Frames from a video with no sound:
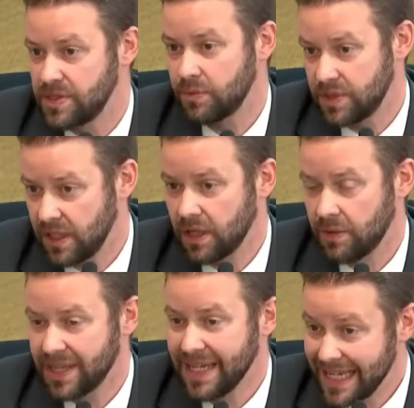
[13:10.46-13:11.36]
that we're dealing
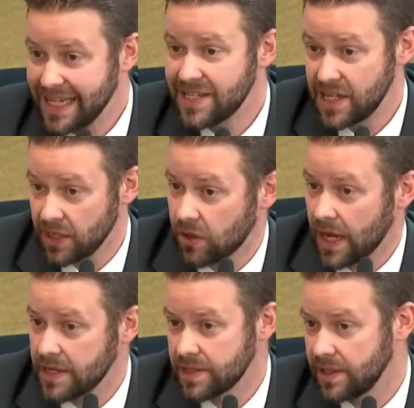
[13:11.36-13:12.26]
with is in
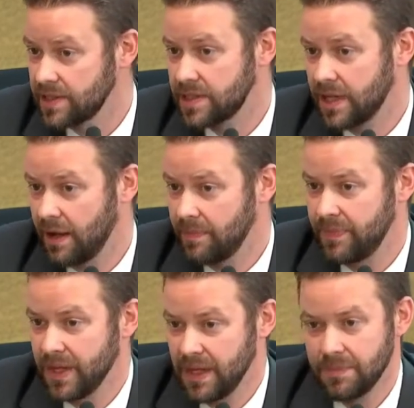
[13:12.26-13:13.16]
crisis.
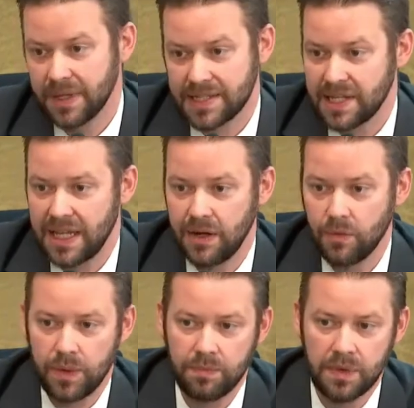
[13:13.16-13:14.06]
Because
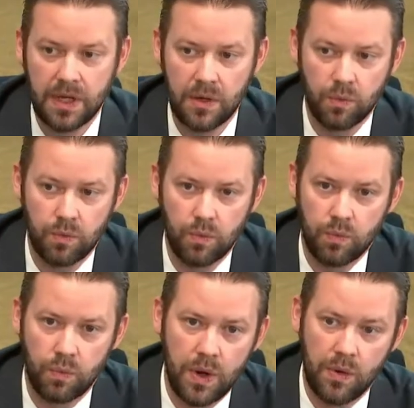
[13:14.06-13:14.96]
again,
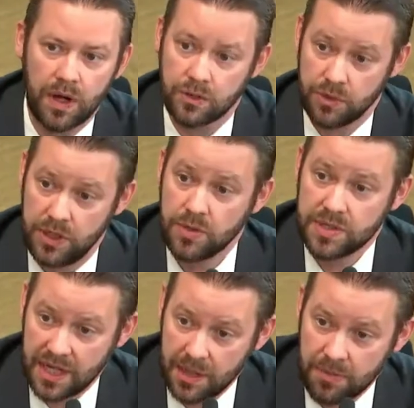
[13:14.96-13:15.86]
we want to
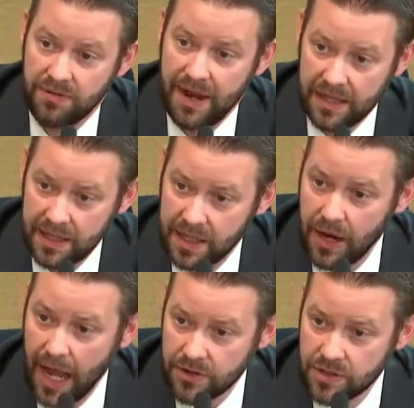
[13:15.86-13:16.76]
reduce the number of violent
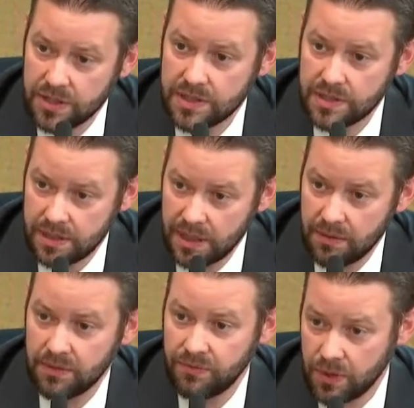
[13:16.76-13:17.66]
interactions
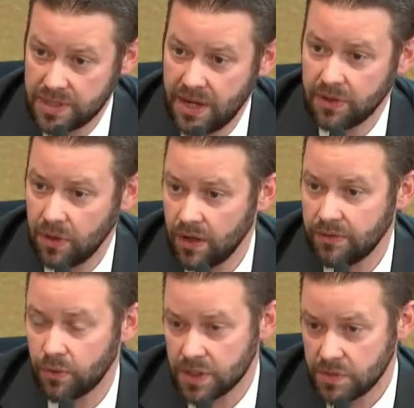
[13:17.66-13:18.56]
that folks have with law
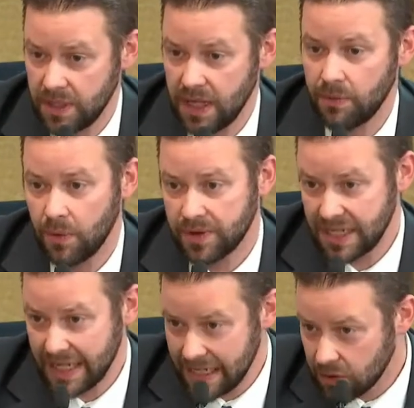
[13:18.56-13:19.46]
enforcement, and we want
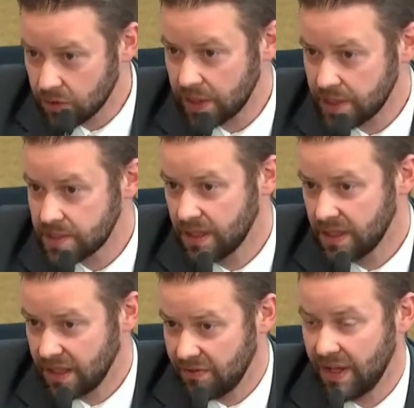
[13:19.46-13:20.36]
to increase
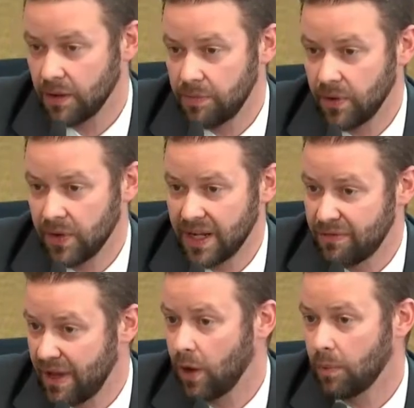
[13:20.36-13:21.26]
the availability
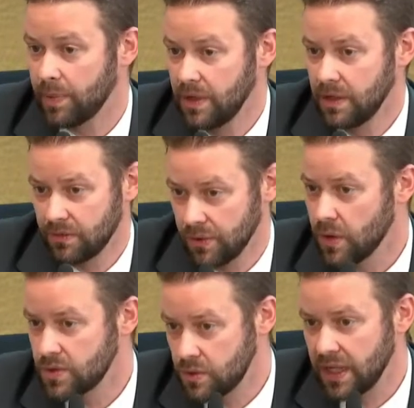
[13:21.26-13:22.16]
of help for
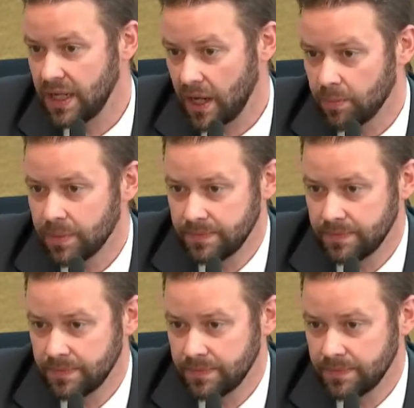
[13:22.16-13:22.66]
those who need help.